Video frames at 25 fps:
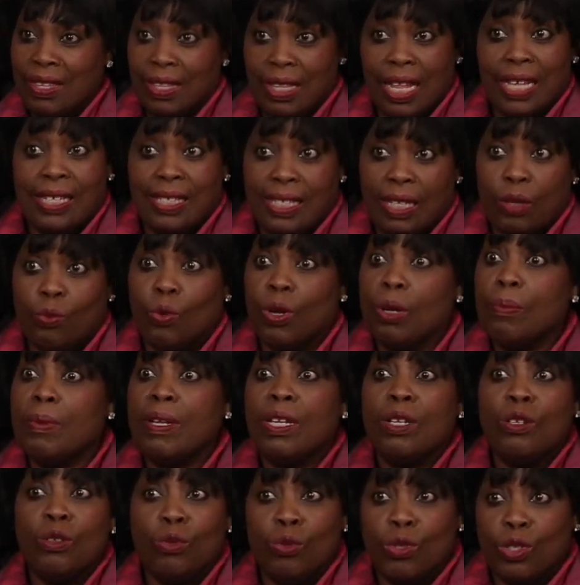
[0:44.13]
they still wanted me
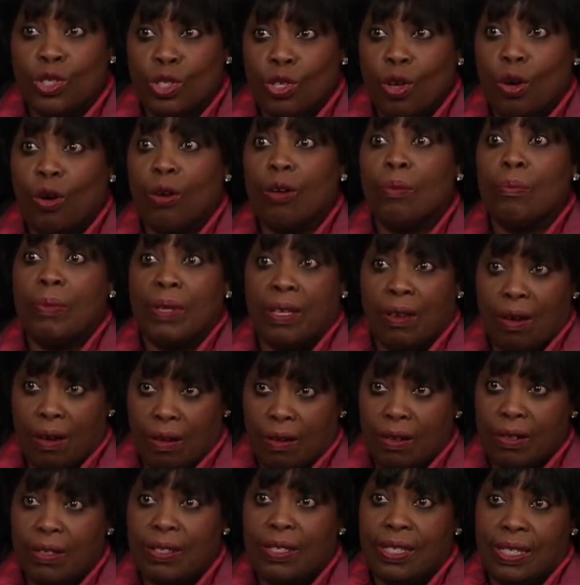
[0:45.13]
to do the song
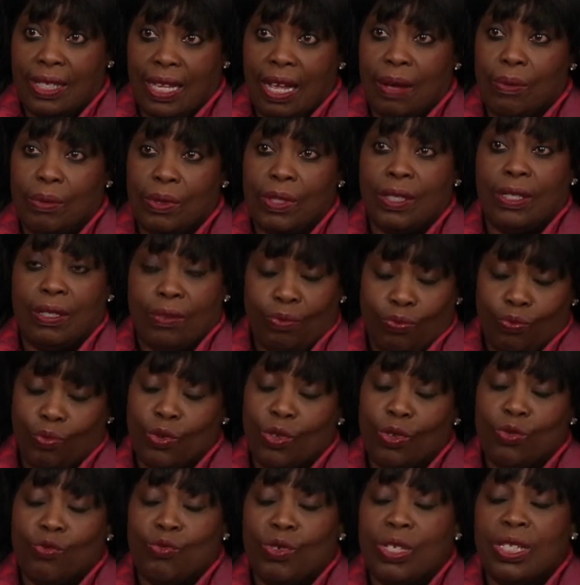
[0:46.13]
because that was
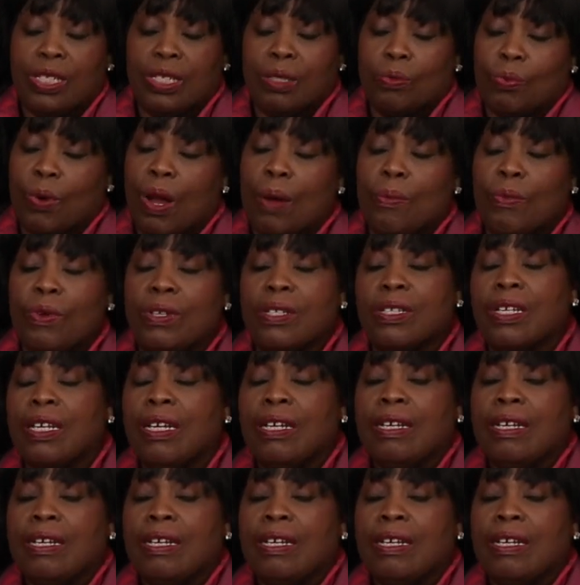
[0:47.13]
one of the reasons for me.